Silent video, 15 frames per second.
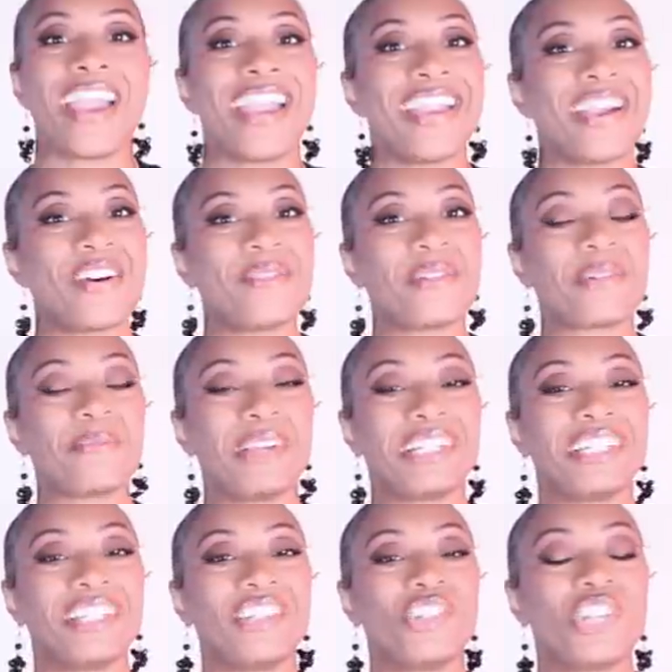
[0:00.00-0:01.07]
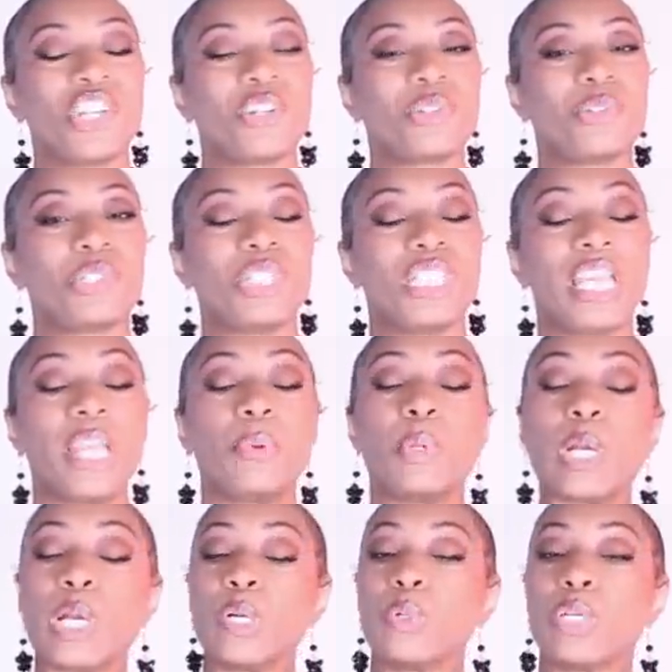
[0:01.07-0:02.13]
Hey y'all, welcome back to the channel. Today
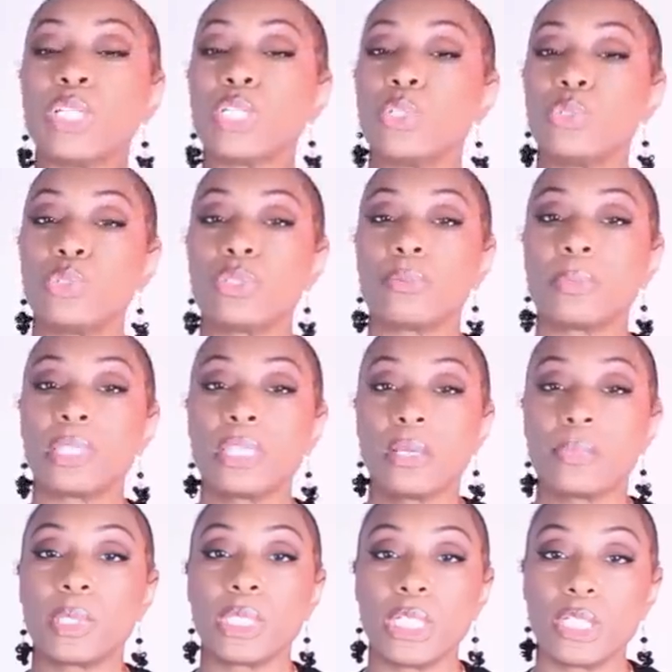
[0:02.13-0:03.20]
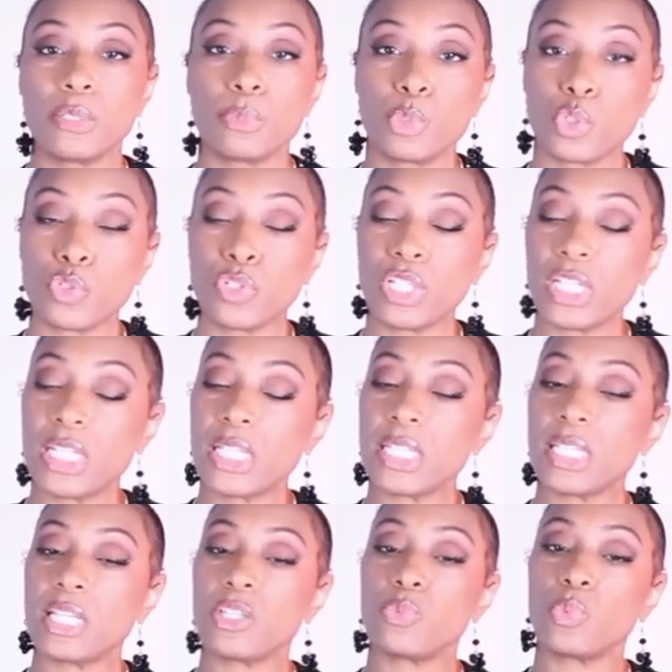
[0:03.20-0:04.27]
we are going to do some summer denim
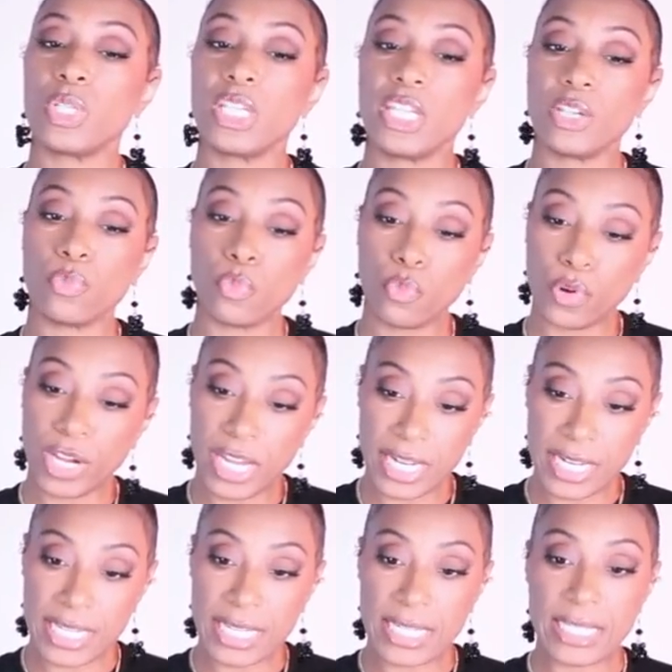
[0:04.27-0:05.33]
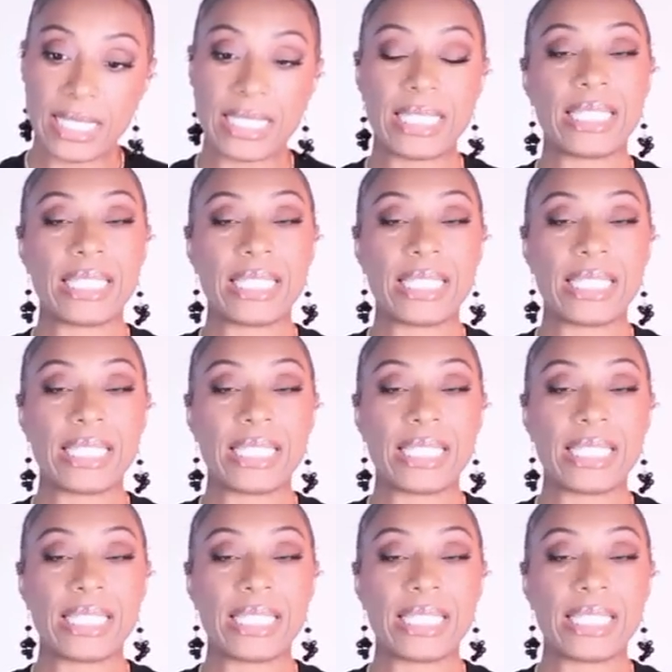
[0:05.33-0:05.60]
trends as we get ready to